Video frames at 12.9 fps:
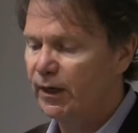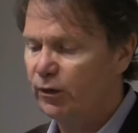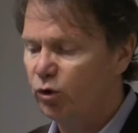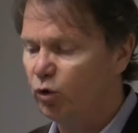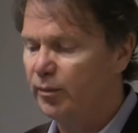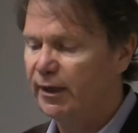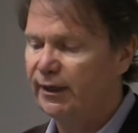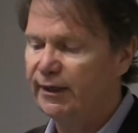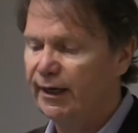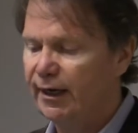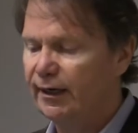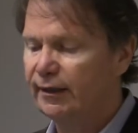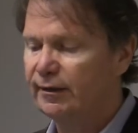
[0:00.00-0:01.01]
new
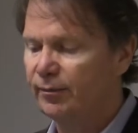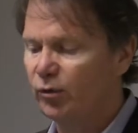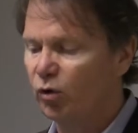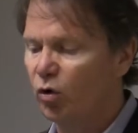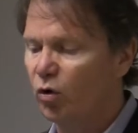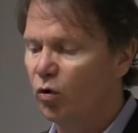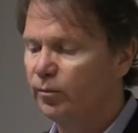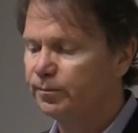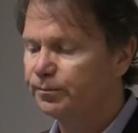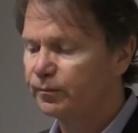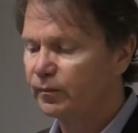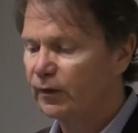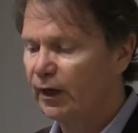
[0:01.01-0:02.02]
media, let them grow,
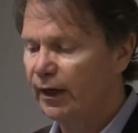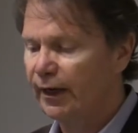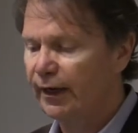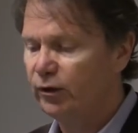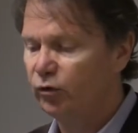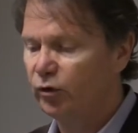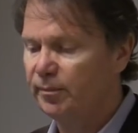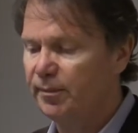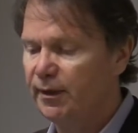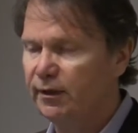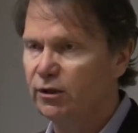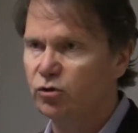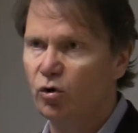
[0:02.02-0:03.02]
and you
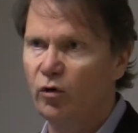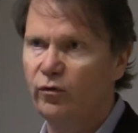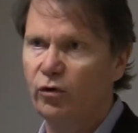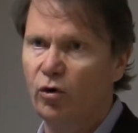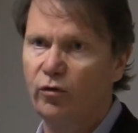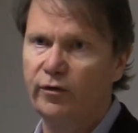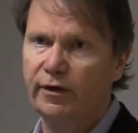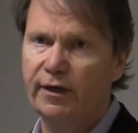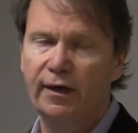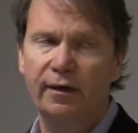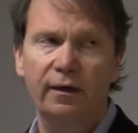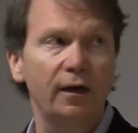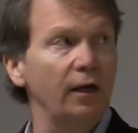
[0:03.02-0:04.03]
repeat this over and over
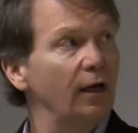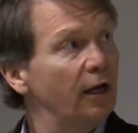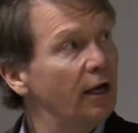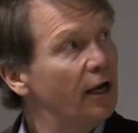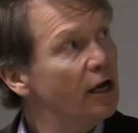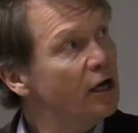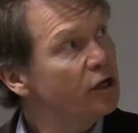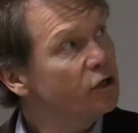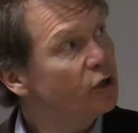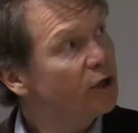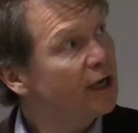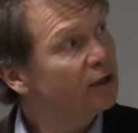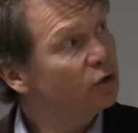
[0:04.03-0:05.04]
again.
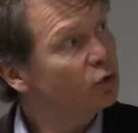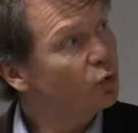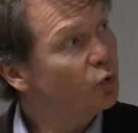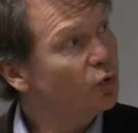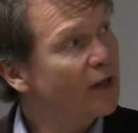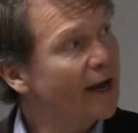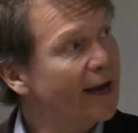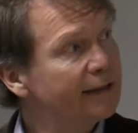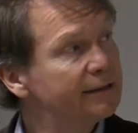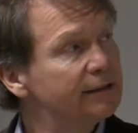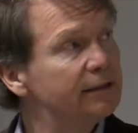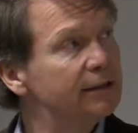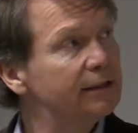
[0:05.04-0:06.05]
You can do
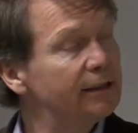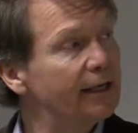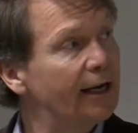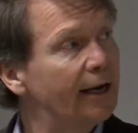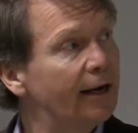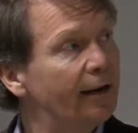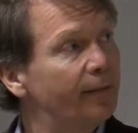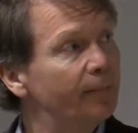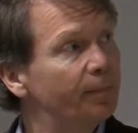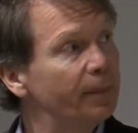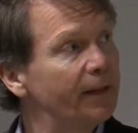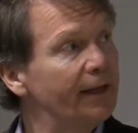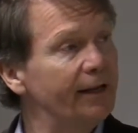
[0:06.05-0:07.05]
that
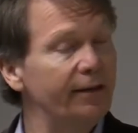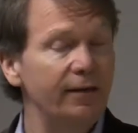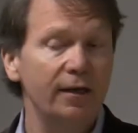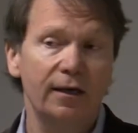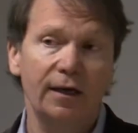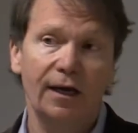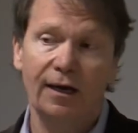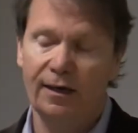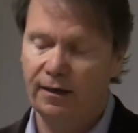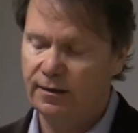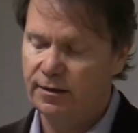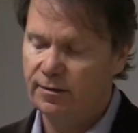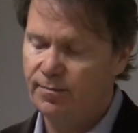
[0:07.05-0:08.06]
in
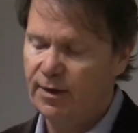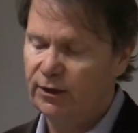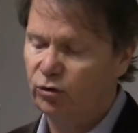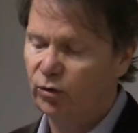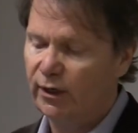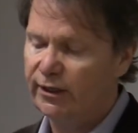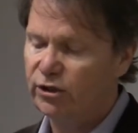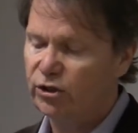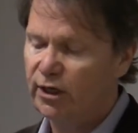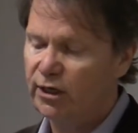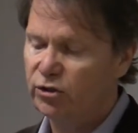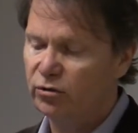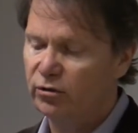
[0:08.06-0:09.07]
mid to late
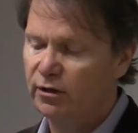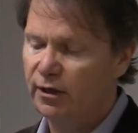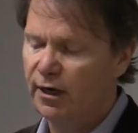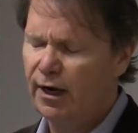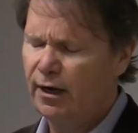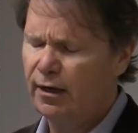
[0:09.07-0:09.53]
stationary,